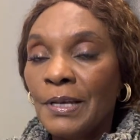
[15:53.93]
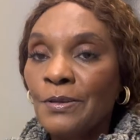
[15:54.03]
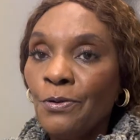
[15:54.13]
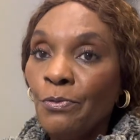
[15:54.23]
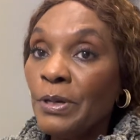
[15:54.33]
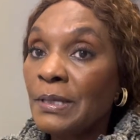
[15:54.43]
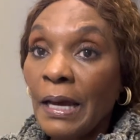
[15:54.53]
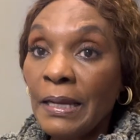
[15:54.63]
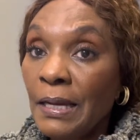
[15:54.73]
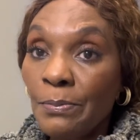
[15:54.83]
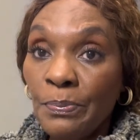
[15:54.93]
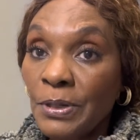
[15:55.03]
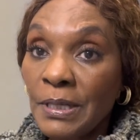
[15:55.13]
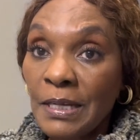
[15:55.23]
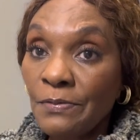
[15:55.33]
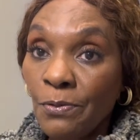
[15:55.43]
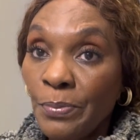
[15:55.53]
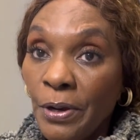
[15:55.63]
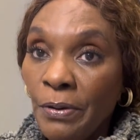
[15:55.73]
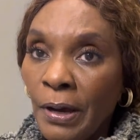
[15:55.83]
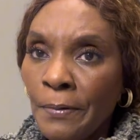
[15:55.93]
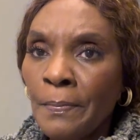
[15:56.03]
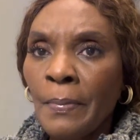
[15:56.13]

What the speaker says: So we started the process for burial.